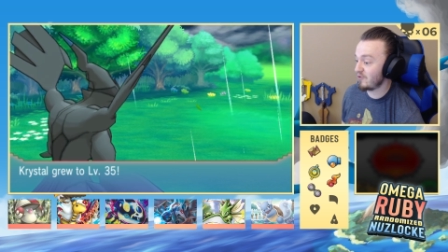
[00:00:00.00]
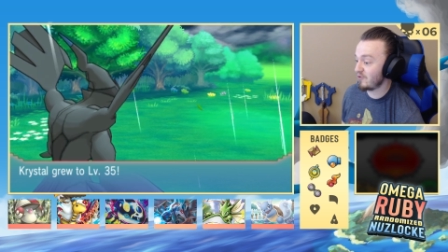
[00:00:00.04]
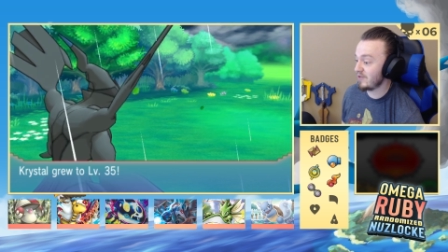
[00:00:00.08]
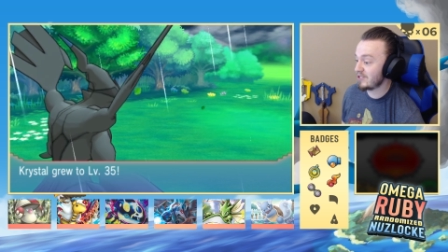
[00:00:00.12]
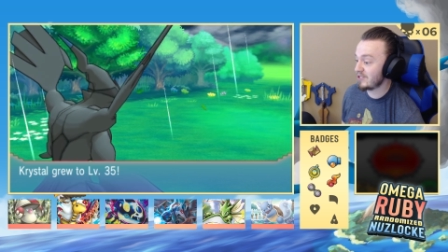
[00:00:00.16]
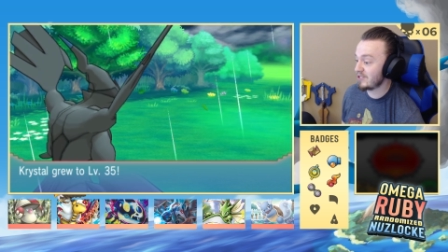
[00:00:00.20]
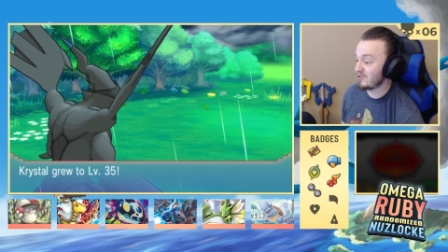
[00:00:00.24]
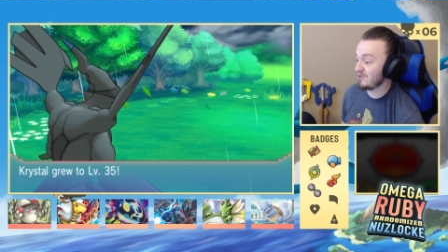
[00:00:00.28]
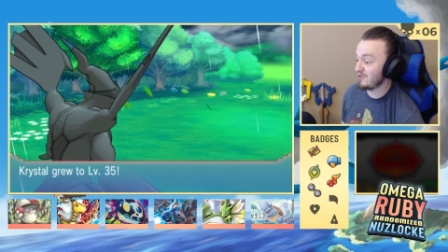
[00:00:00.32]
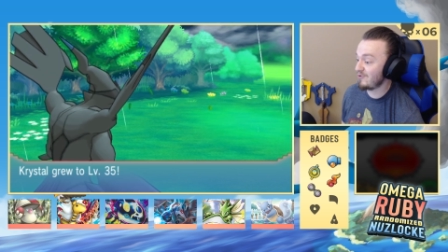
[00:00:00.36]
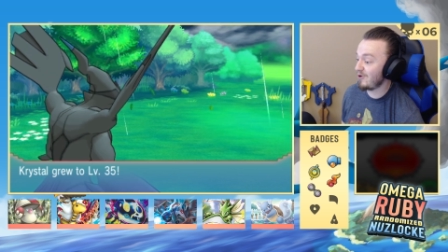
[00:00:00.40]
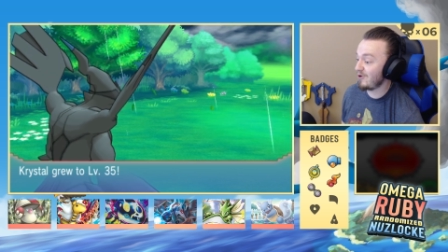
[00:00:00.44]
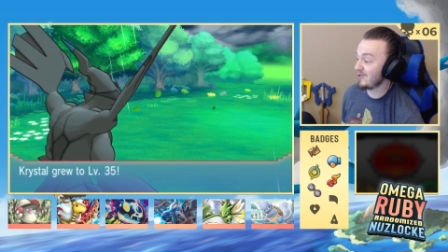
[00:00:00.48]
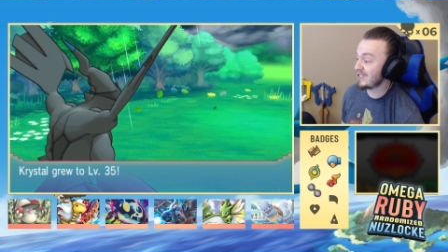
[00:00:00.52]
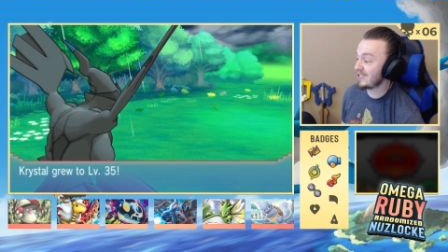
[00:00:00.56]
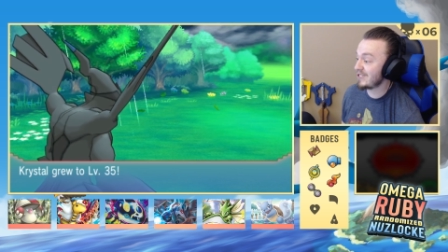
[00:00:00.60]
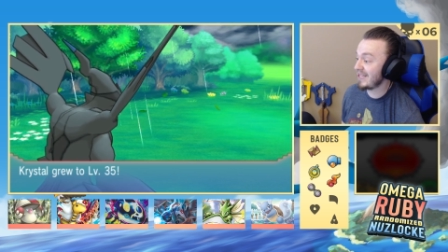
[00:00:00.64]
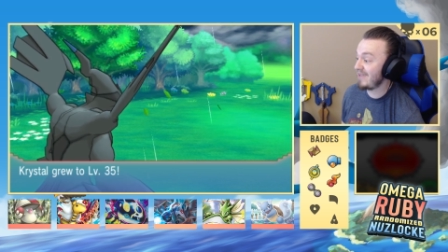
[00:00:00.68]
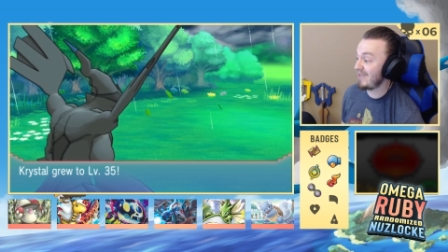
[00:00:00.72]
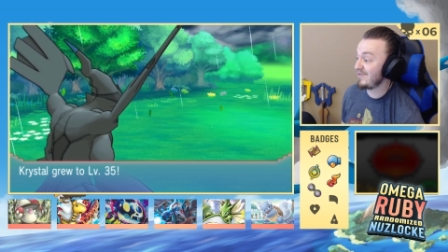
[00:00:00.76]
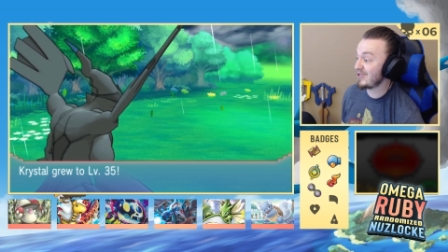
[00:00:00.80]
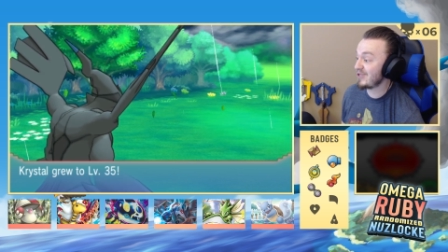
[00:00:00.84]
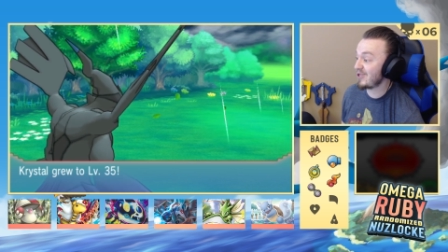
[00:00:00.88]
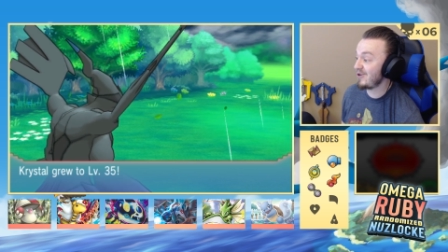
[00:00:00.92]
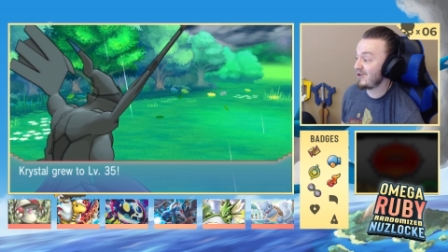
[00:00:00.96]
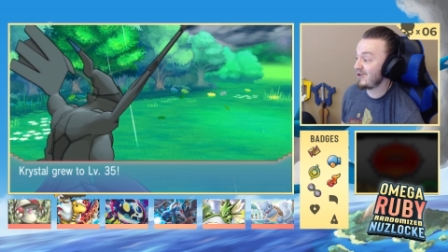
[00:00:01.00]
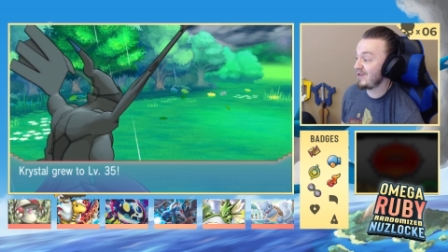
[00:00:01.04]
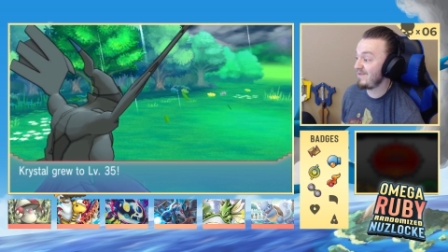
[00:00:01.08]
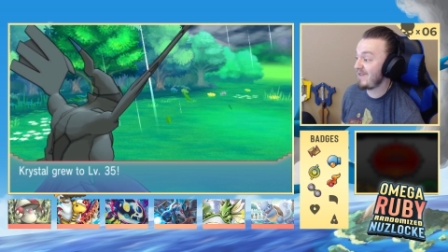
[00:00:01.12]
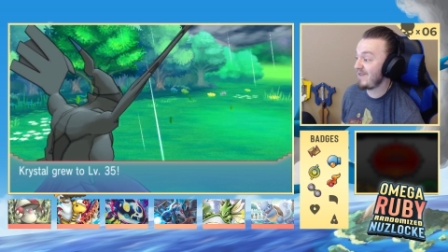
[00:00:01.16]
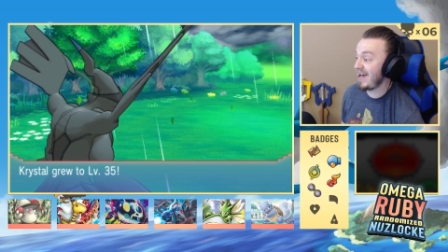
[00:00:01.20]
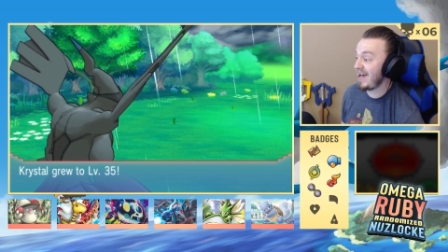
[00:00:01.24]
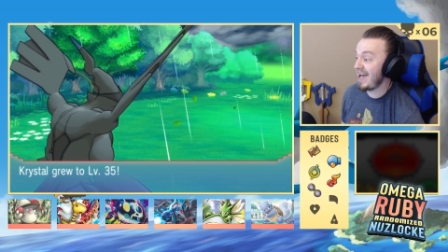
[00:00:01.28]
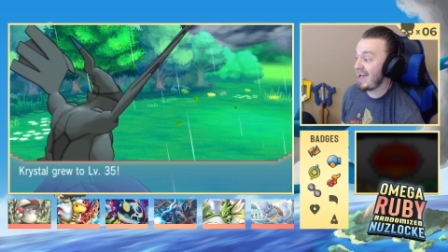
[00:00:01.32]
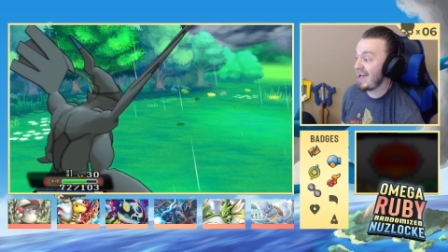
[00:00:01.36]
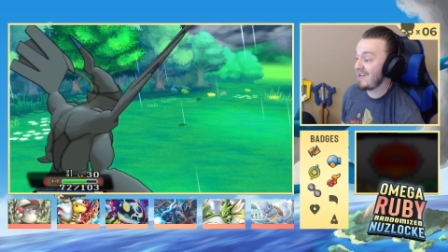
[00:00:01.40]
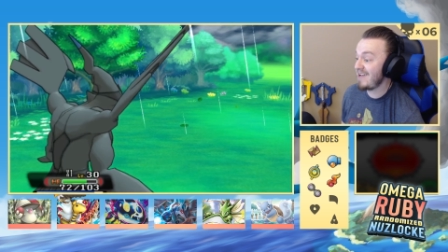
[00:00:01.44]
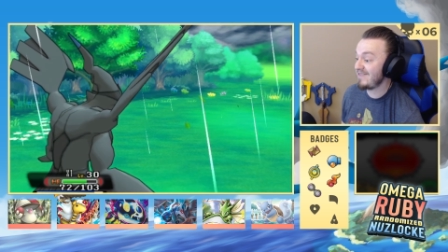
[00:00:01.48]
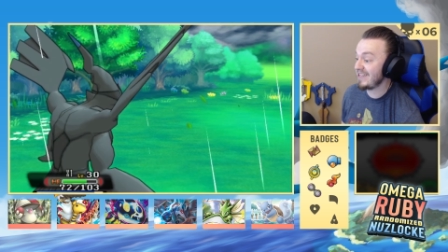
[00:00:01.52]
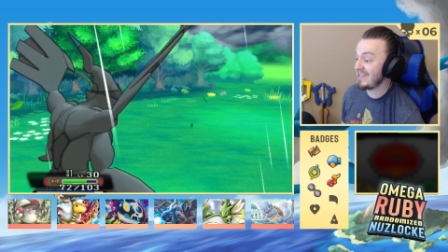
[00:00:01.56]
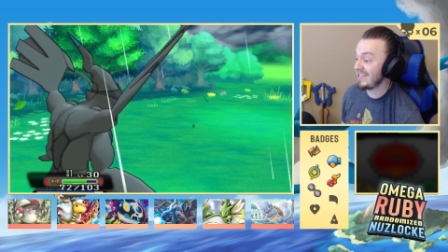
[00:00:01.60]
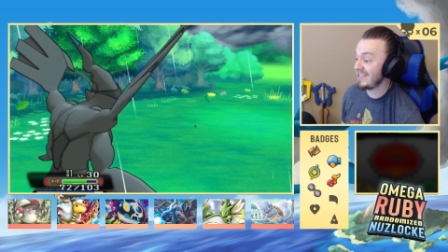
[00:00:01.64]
Crystal gross level 35.